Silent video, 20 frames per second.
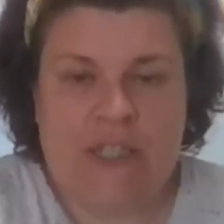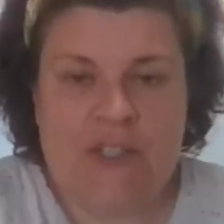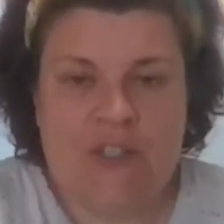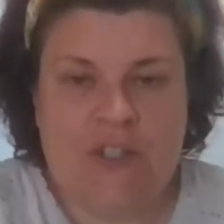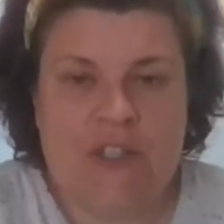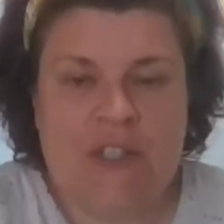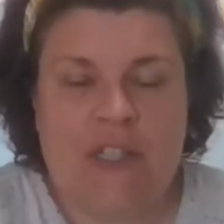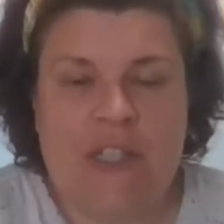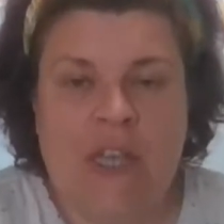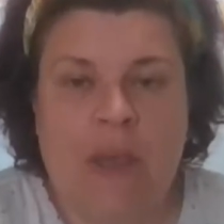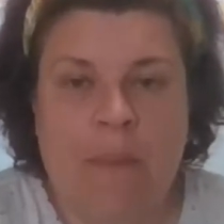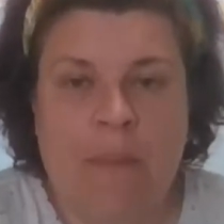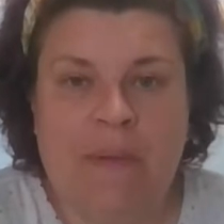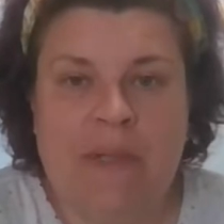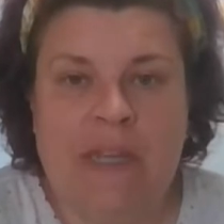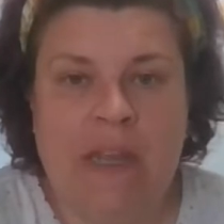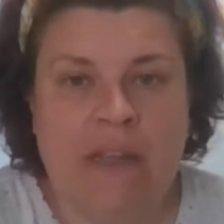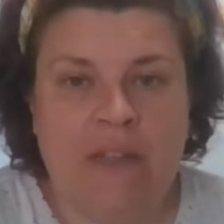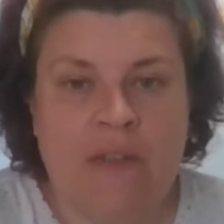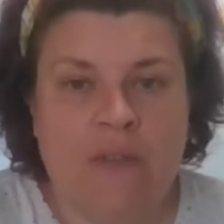It's just the
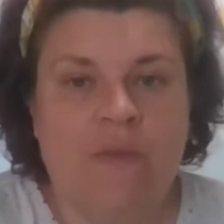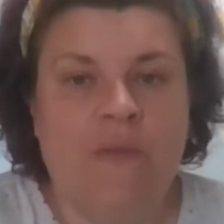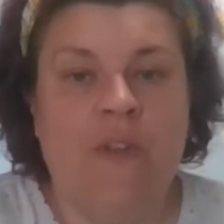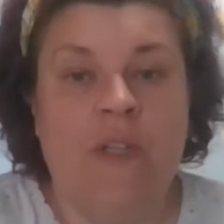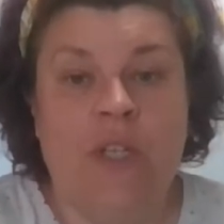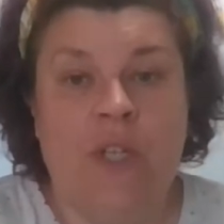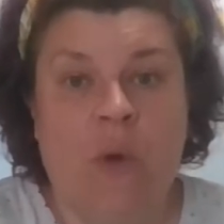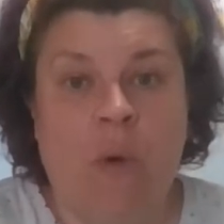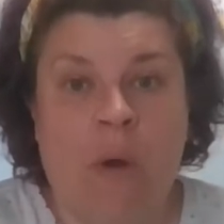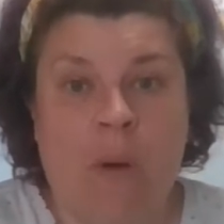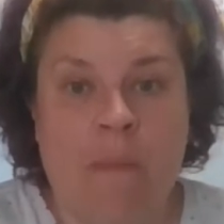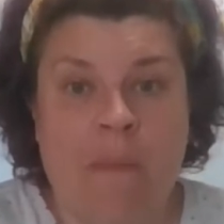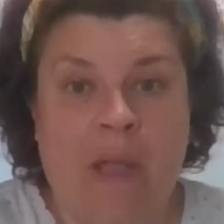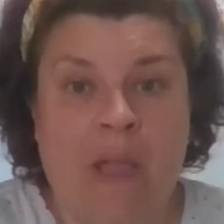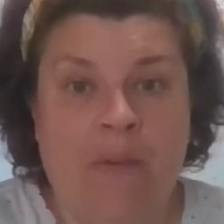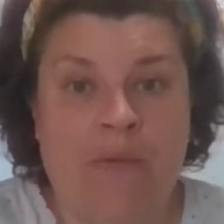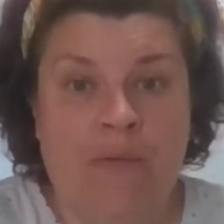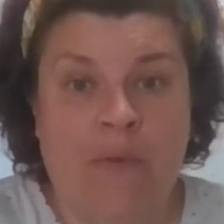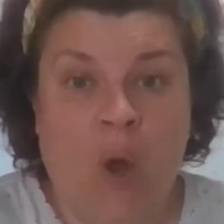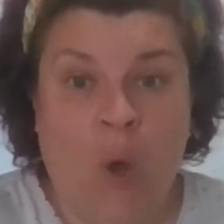update video on
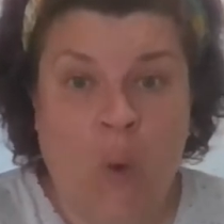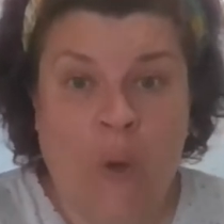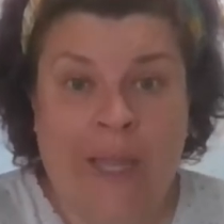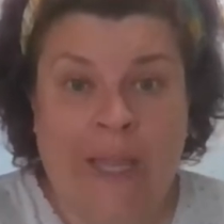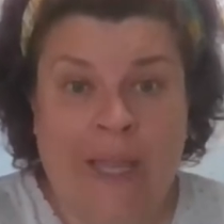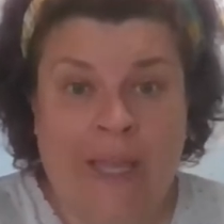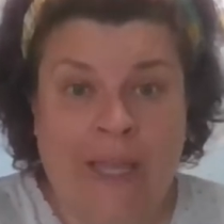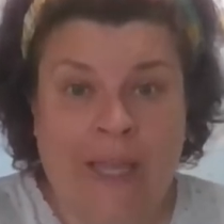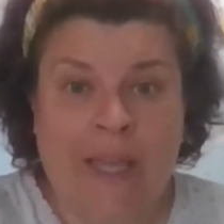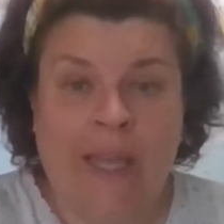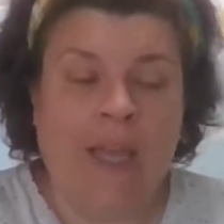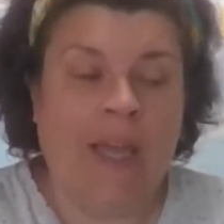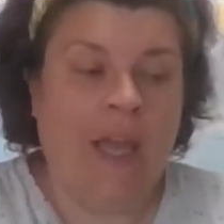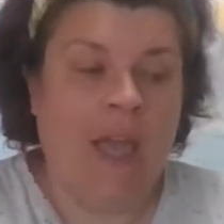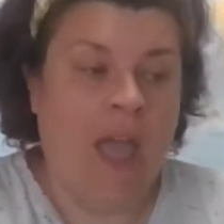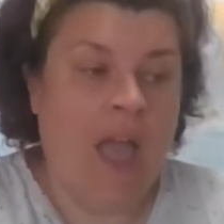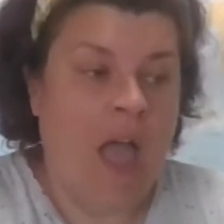my rowing.